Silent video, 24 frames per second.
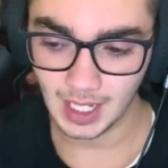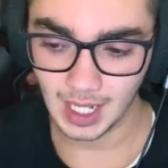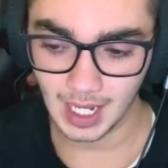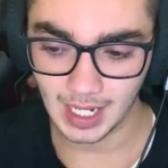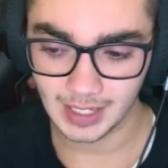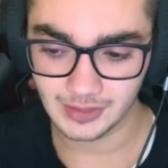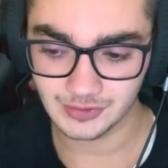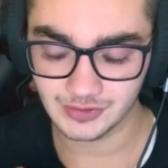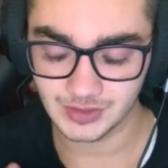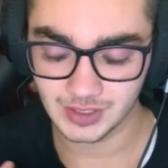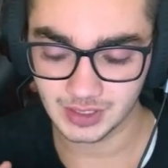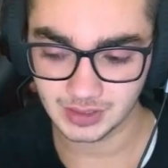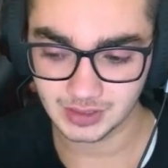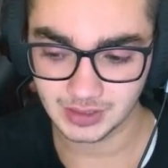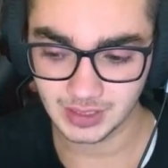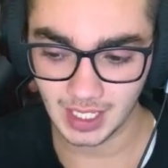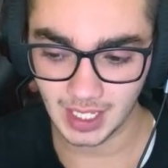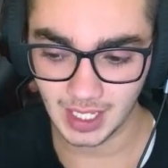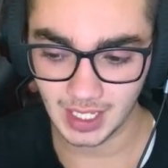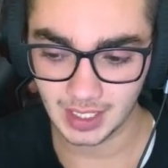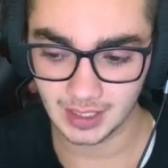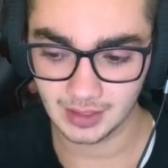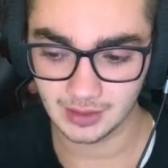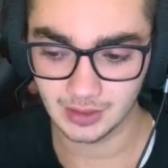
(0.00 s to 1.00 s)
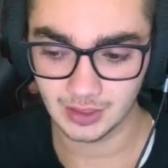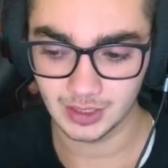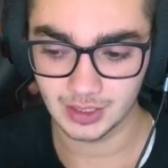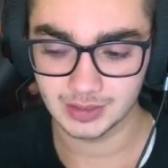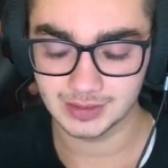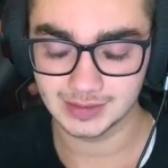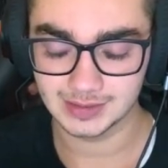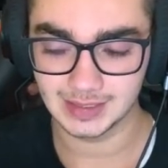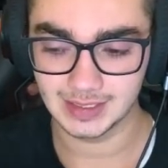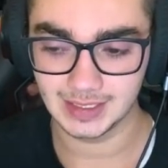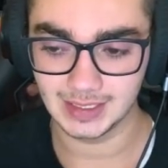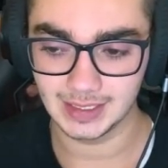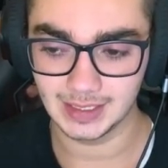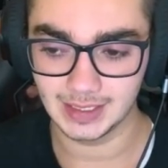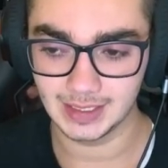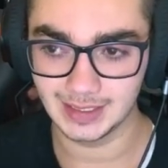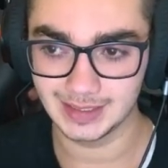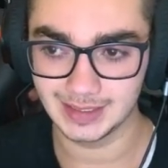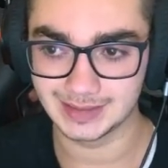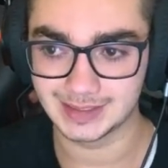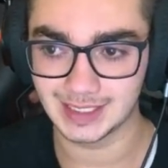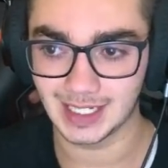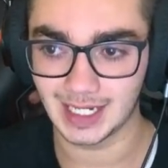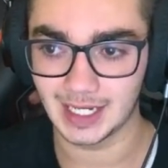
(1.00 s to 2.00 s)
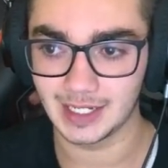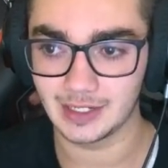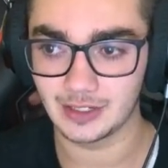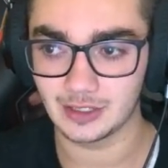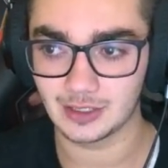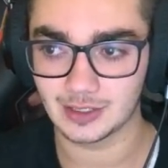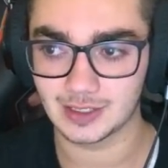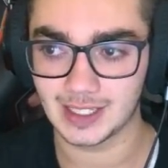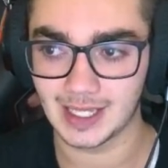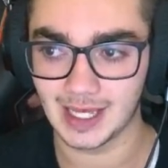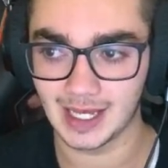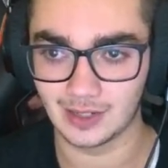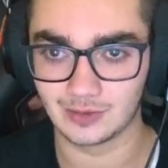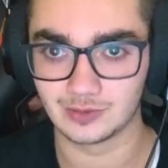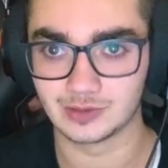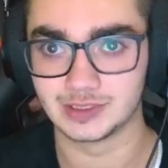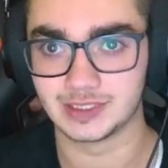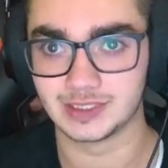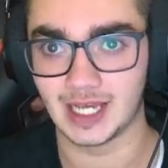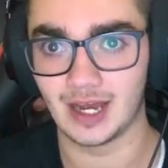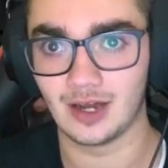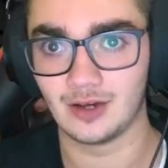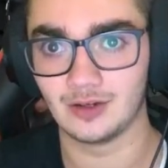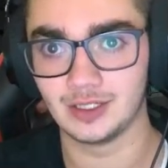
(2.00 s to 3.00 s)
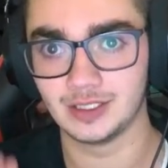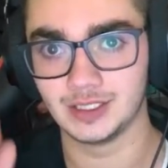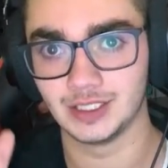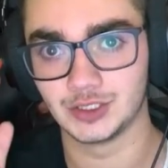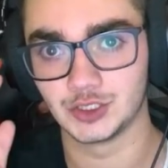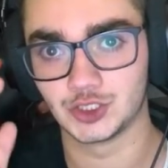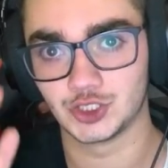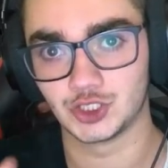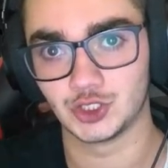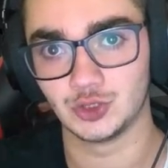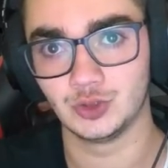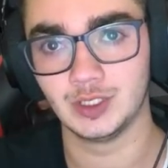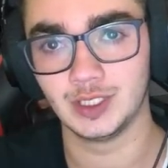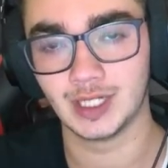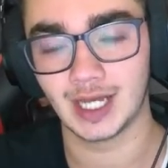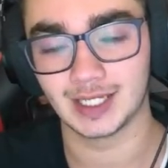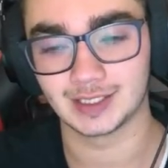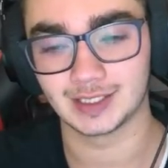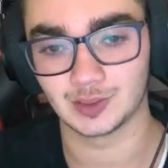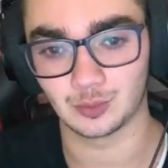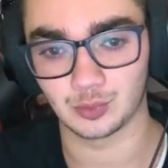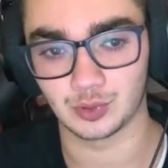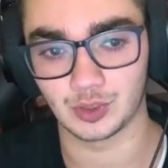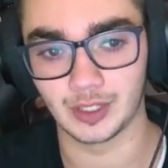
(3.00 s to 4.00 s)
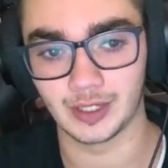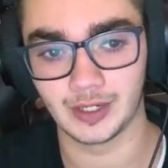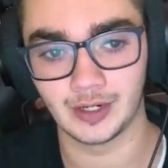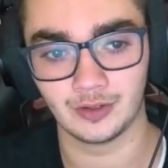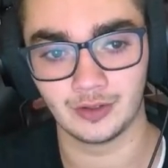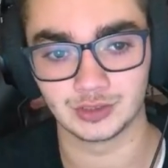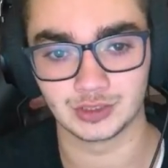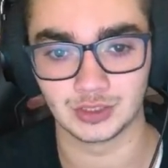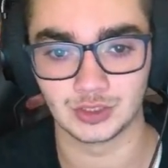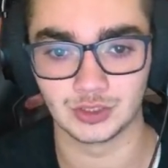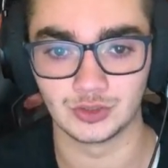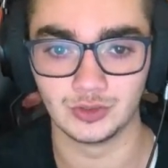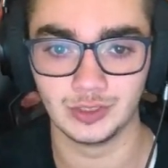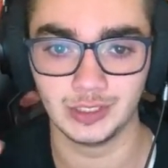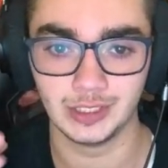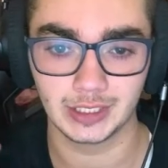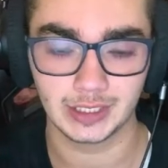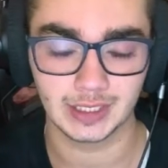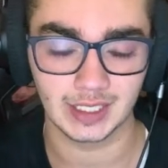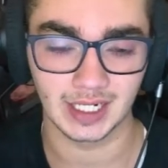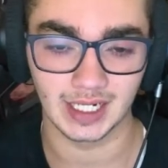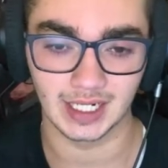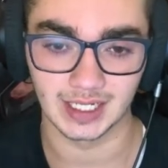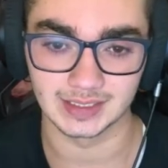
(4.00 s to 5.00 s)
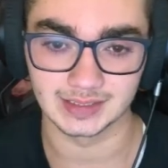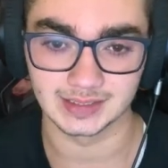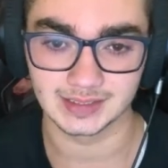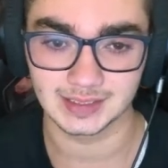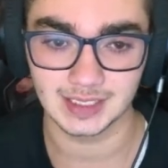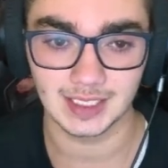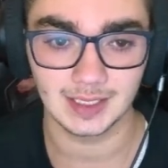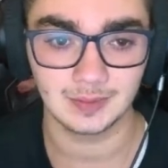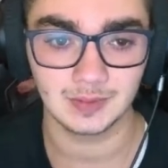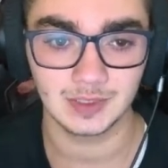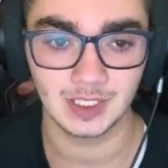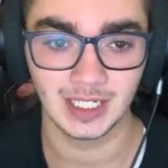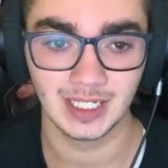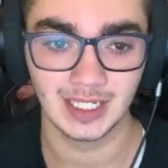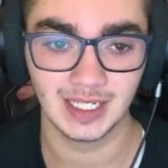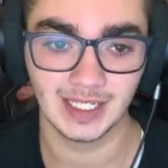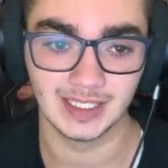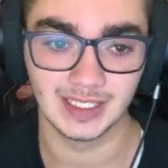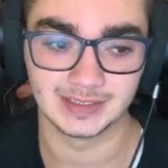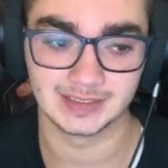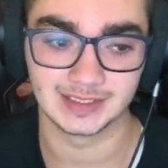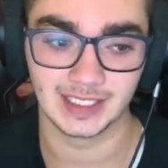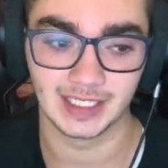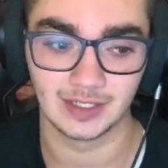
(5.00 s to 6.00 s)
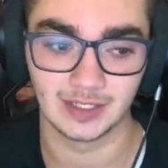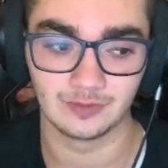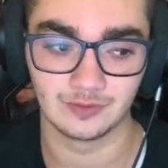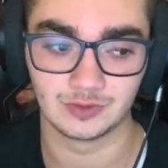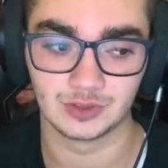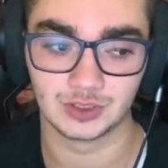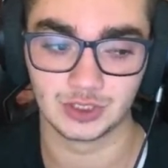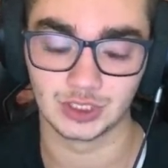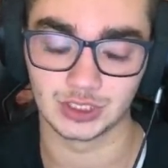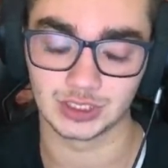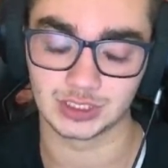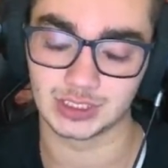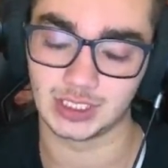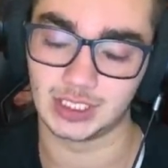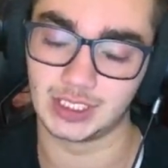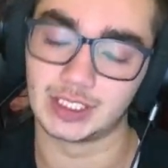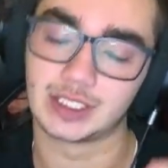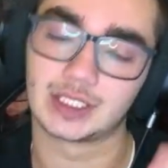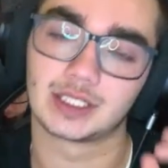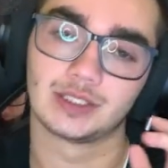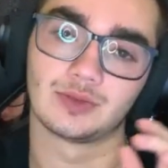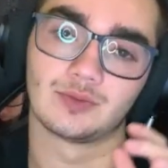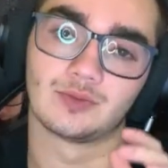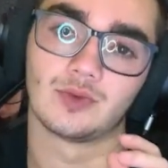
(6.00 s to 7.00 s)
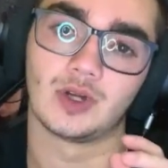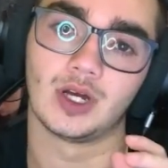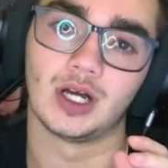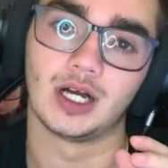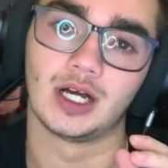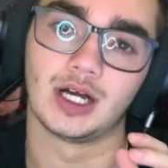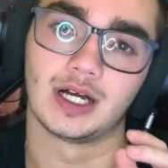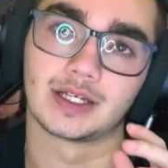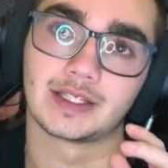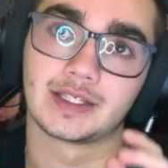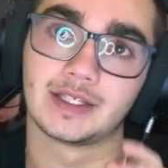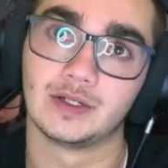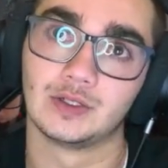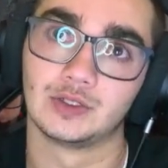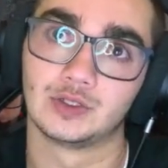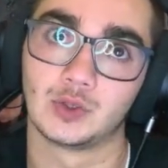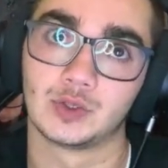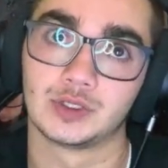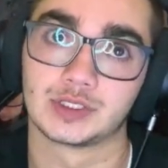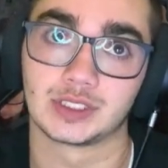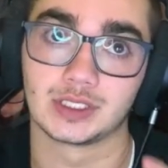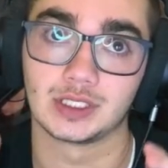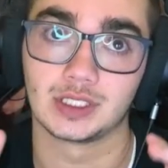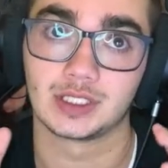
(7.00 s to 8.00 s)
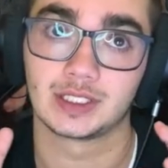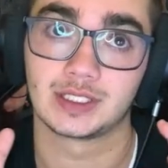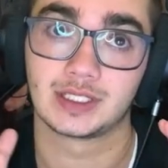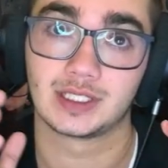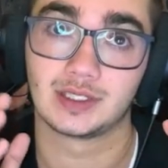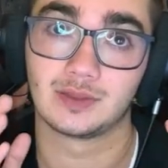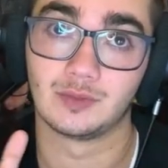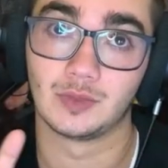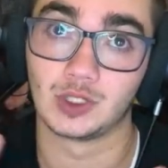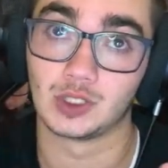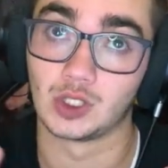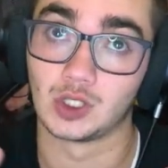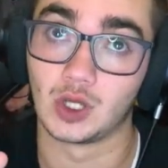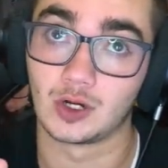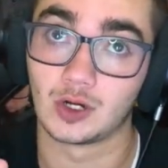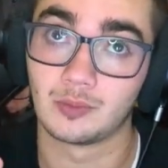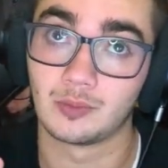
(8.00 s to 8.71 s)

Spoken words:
I think that the entire countdown and then shoot it at the player is a unique concept instead of just like Killjoy's alarm